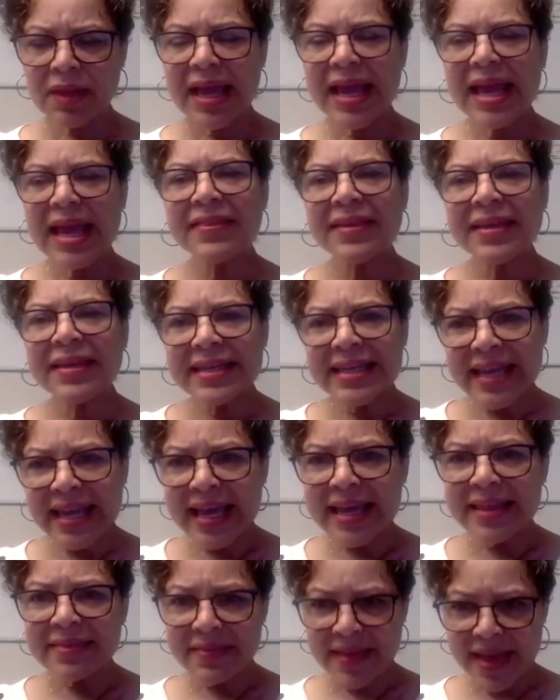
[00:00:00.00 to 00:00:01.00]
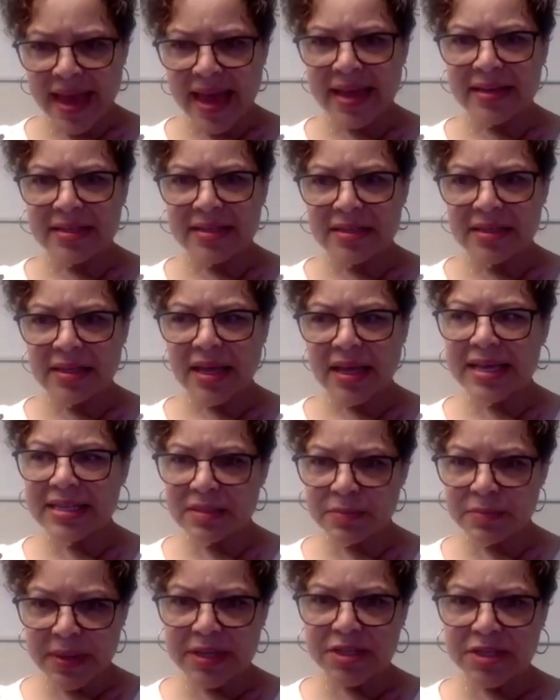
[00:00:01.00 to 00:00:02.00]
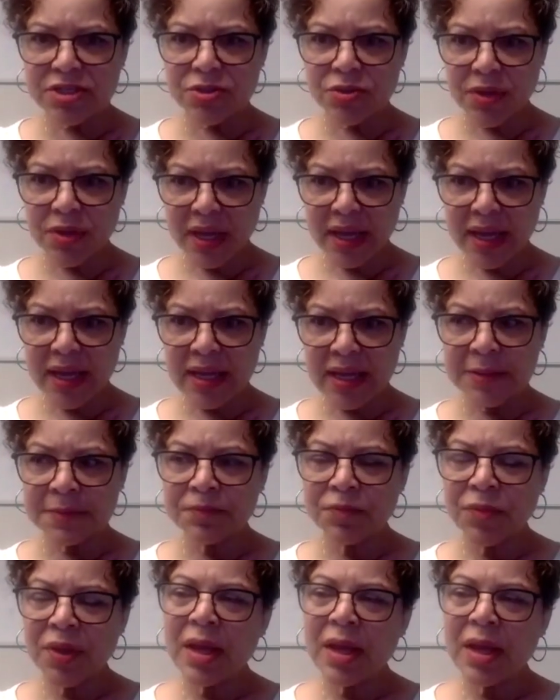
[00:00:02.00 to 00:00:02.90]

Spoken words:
And then get that as best you can.